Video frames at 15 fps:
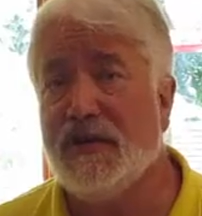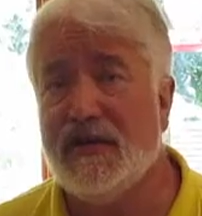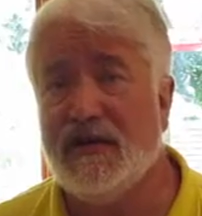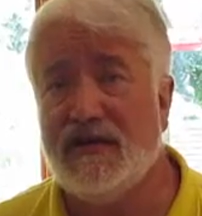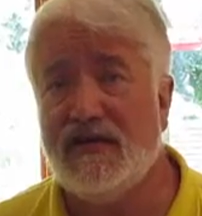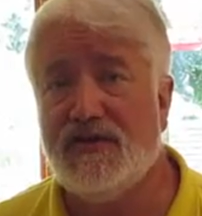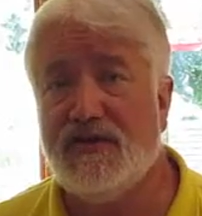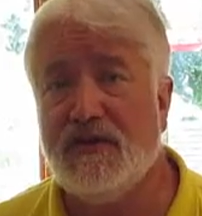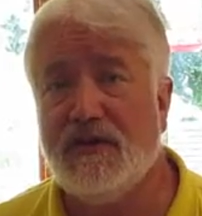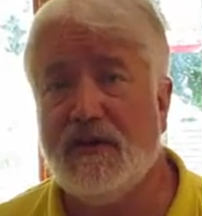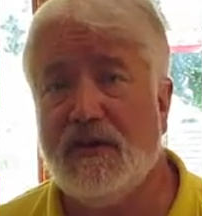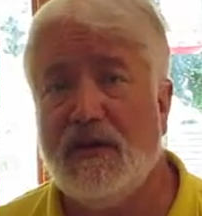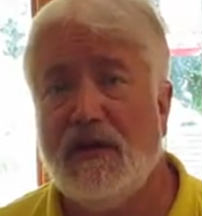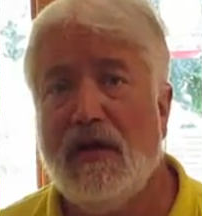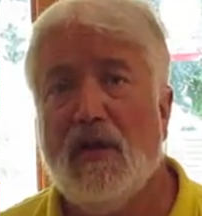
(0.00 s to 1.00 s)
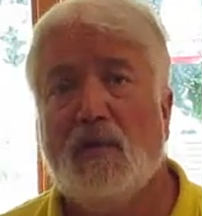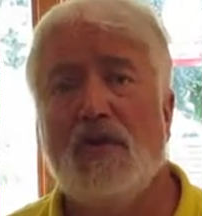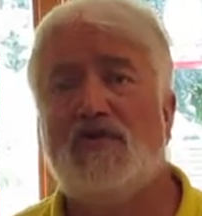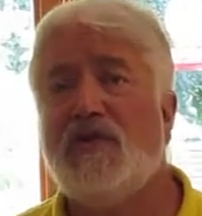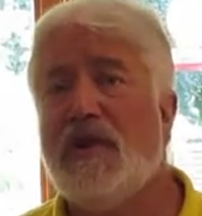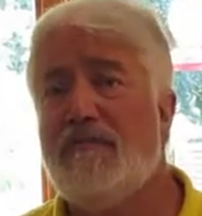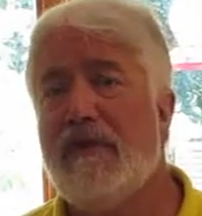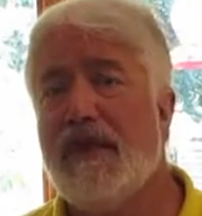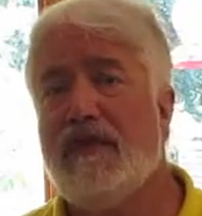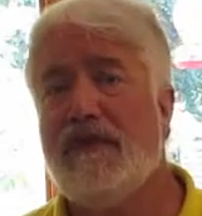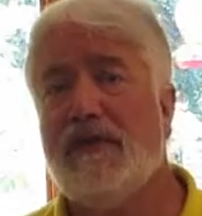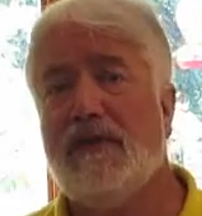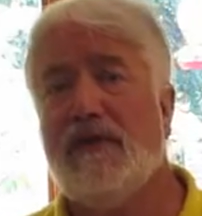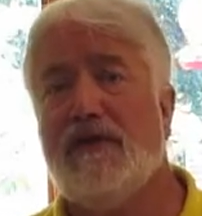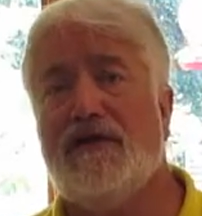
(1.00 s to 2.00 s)
or a condition, we try to make
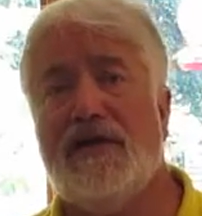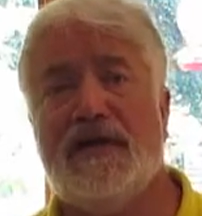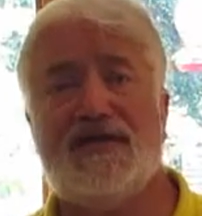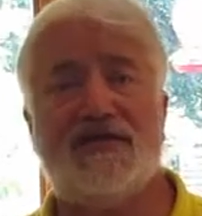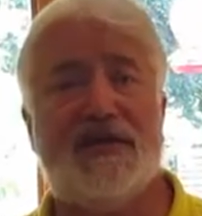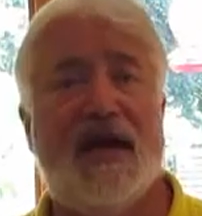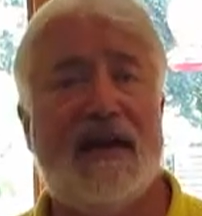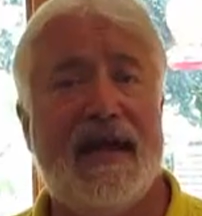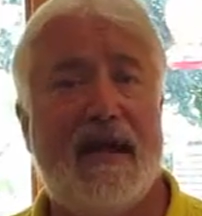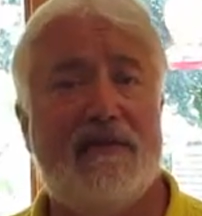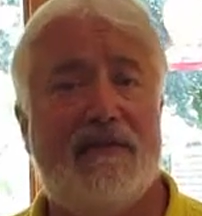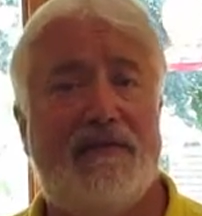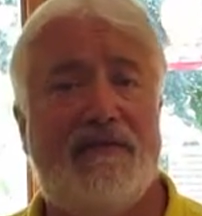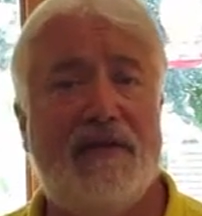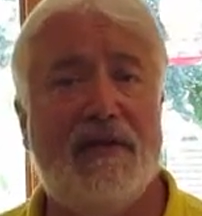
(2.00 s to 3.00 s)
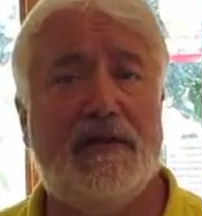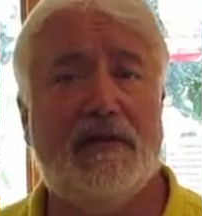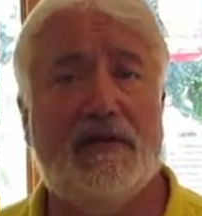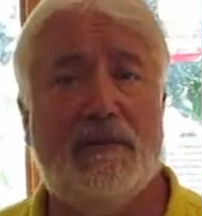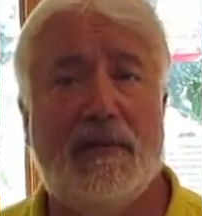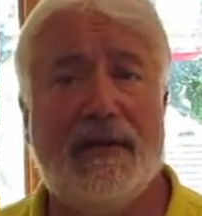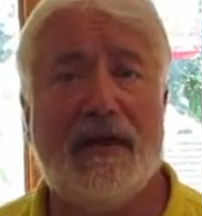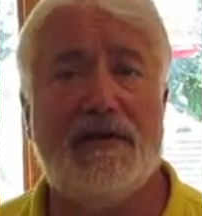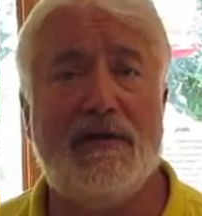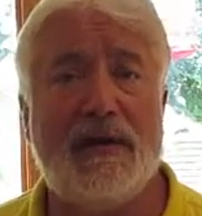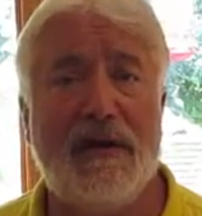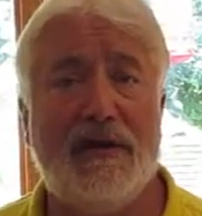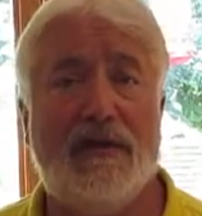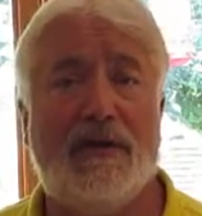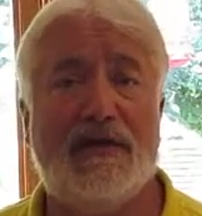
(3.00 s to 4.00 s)
clear that it's not how you feel, but how you
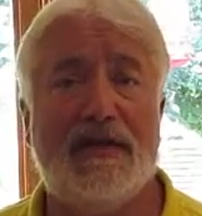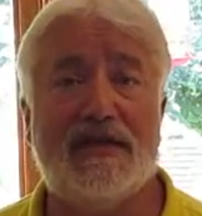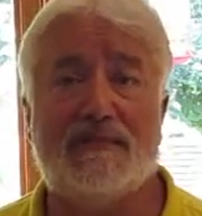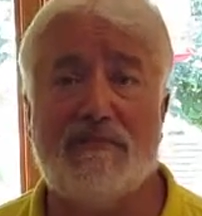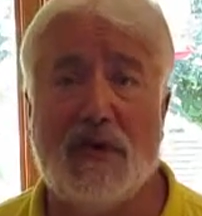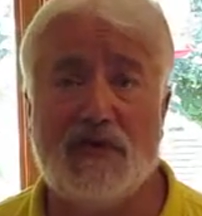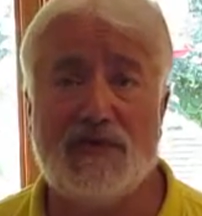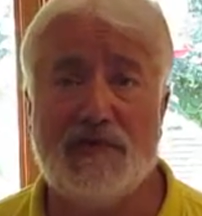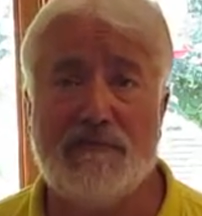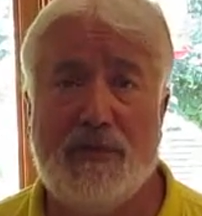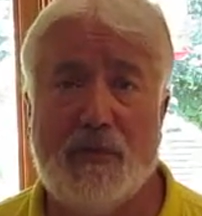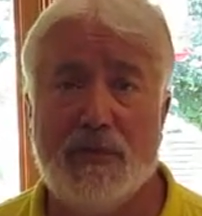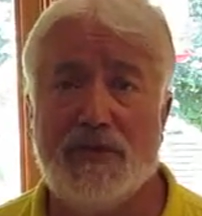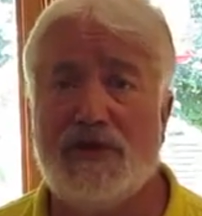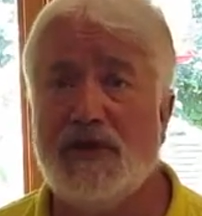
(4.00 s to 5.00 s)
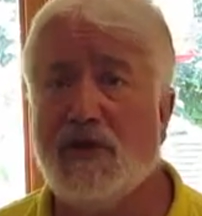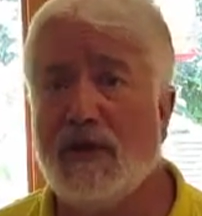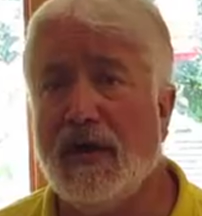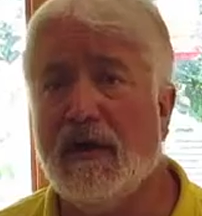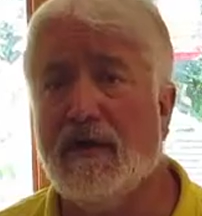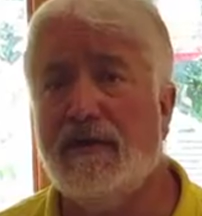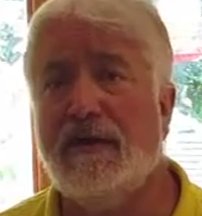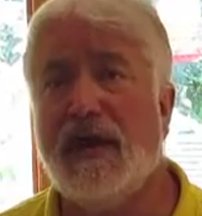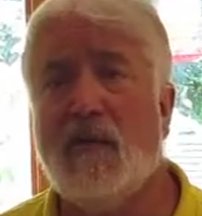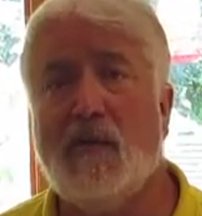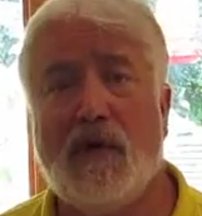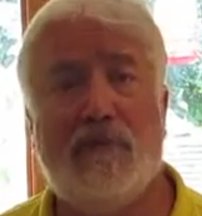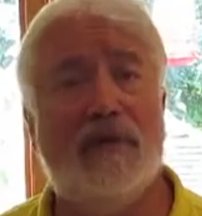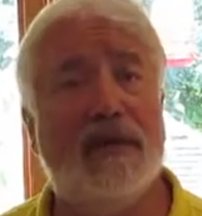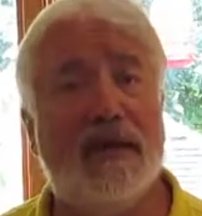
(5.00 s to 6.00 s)
heal that is most important to your health and
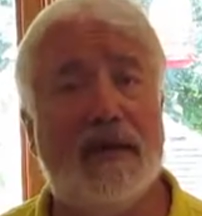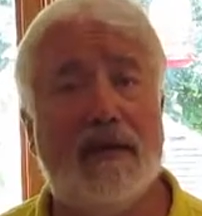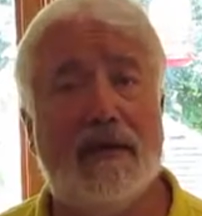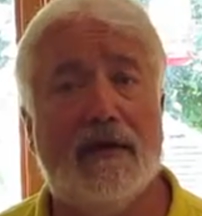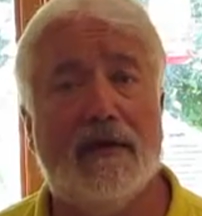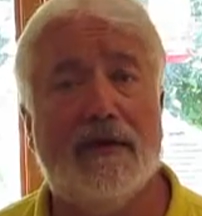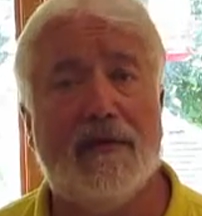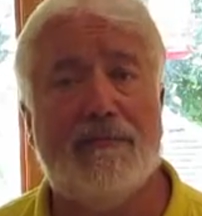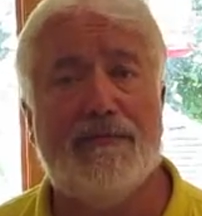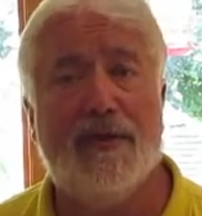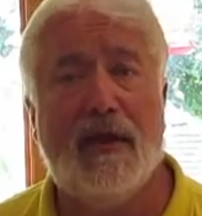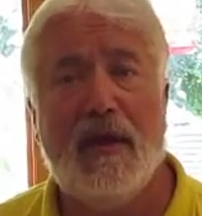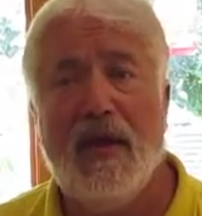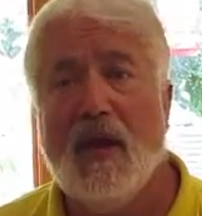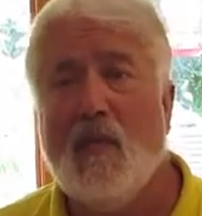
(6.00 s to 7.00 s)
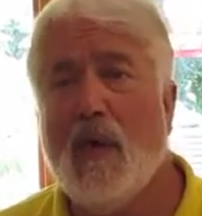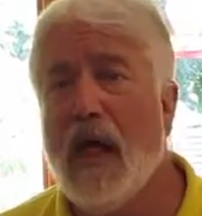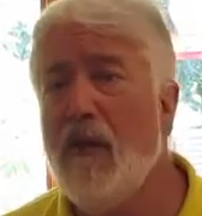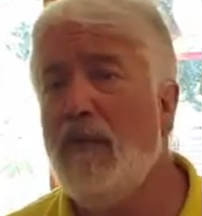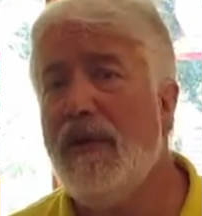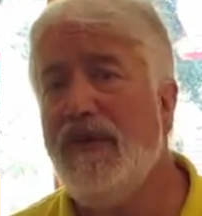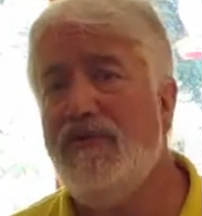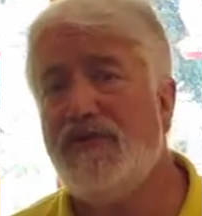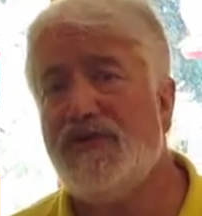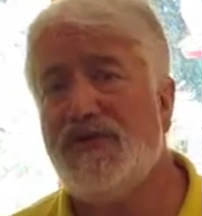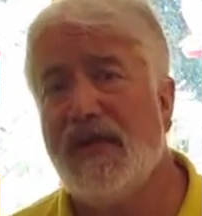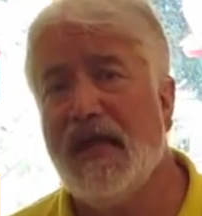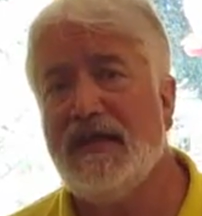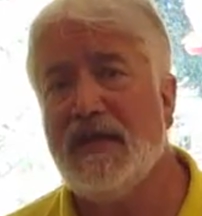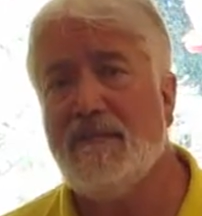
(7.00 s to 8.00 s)
well-being. While we
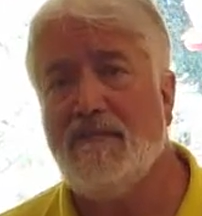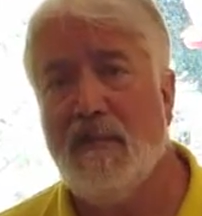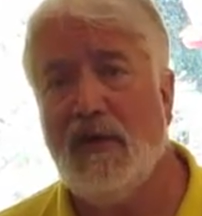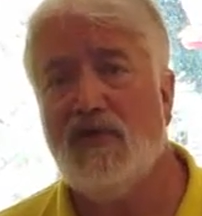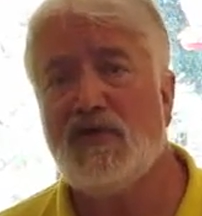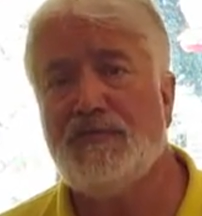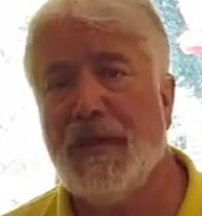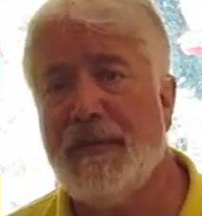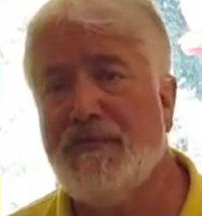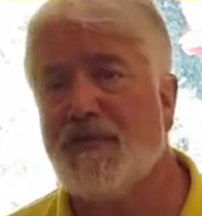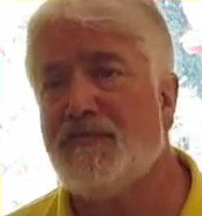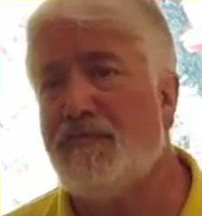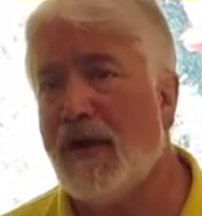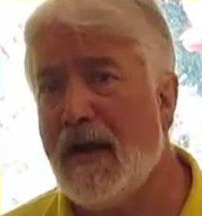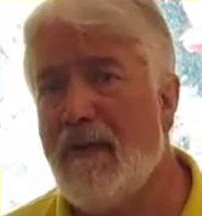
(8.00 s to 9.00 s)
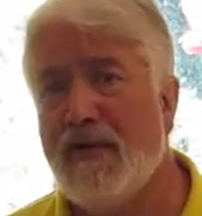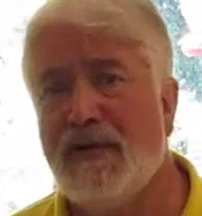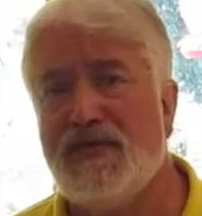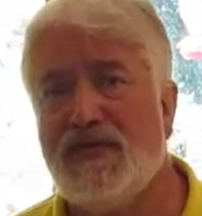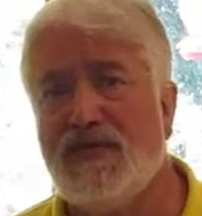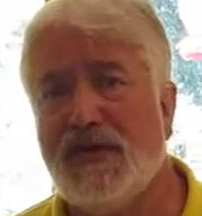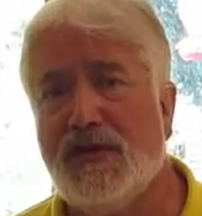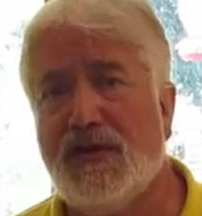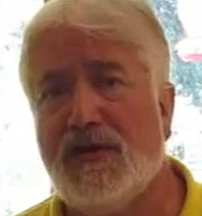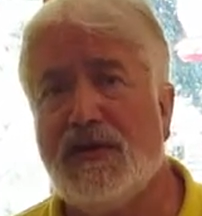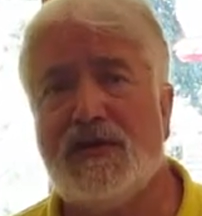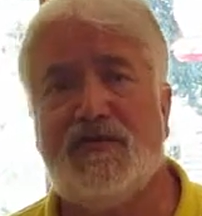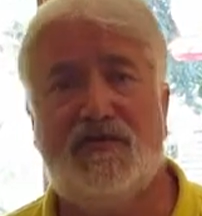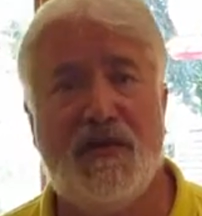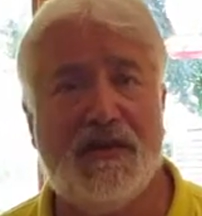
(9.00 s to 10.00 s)
understand that most people's primary concern
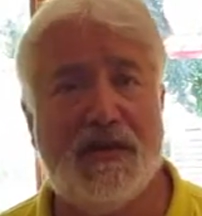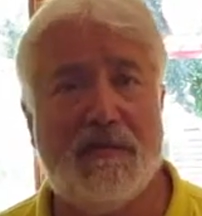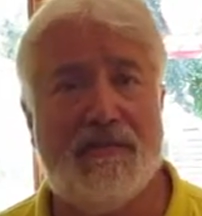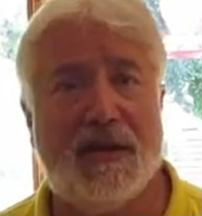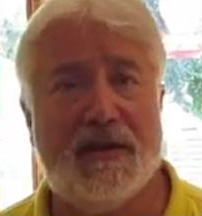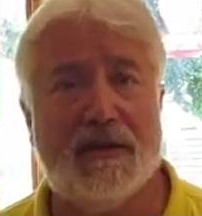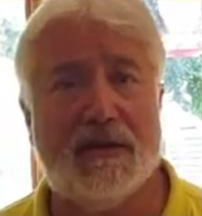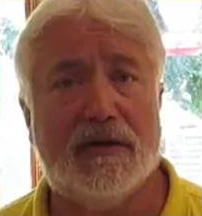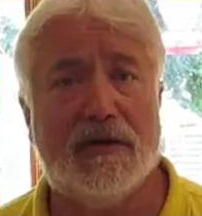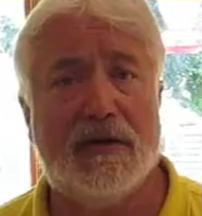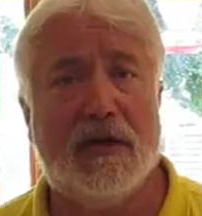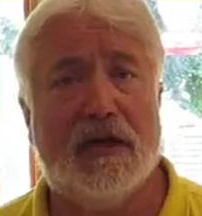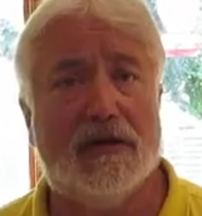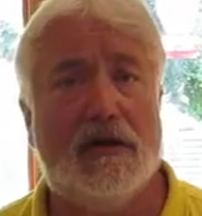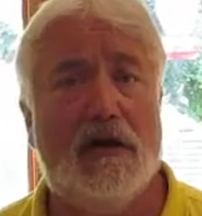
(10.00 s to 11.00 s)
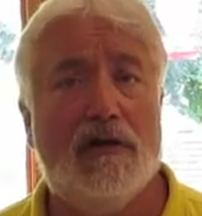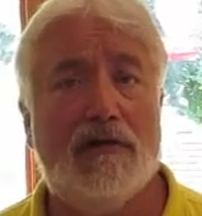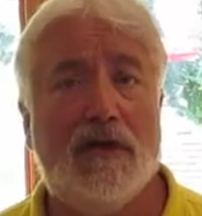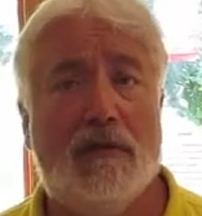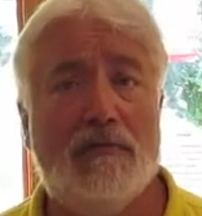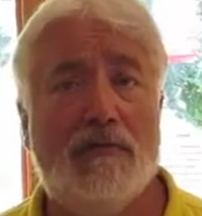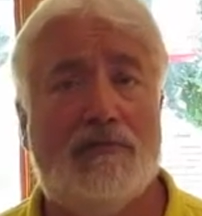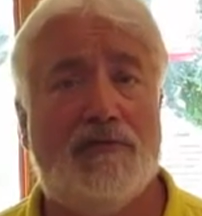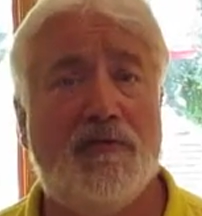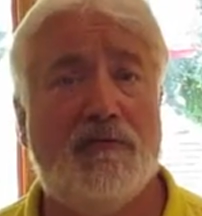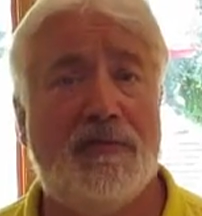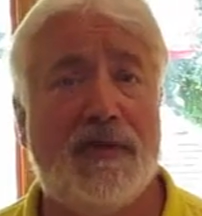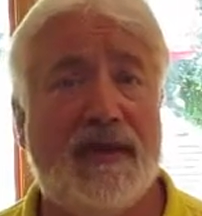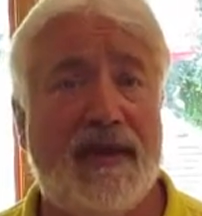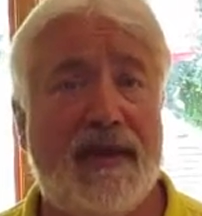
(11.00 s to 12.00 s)
is feeling better, long-term
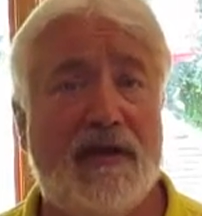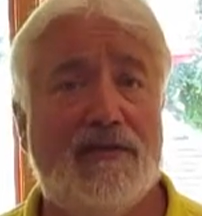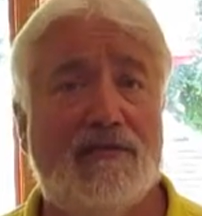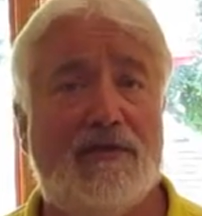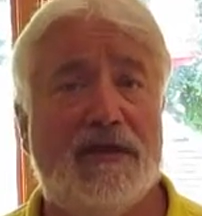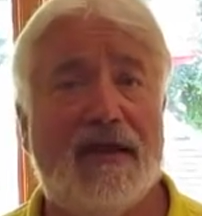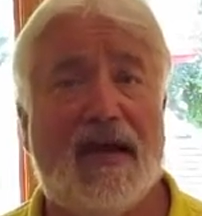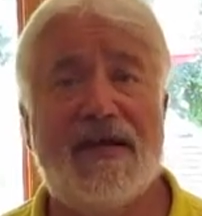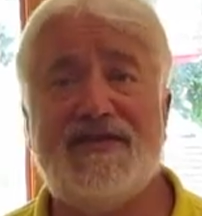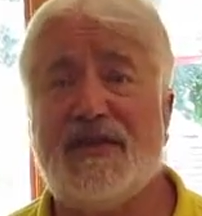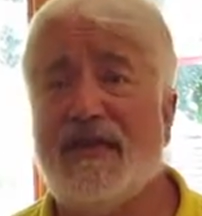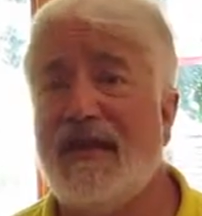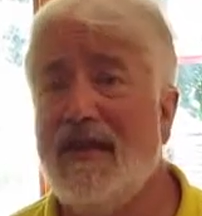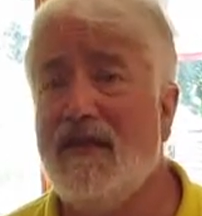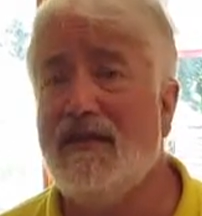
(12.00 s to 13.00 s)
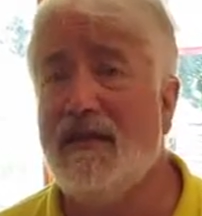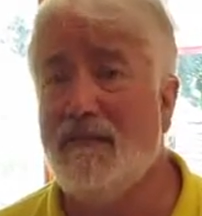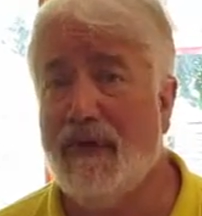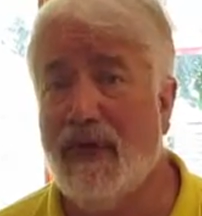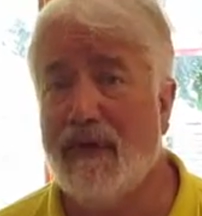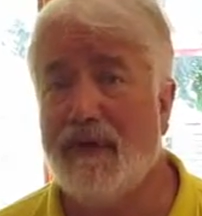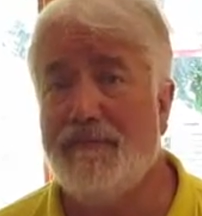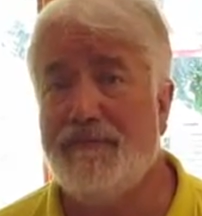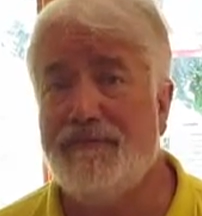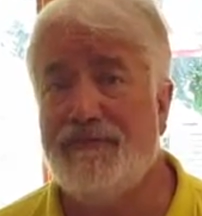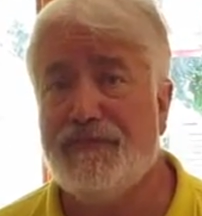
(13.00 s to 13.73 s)
improvement in health relies on healing better.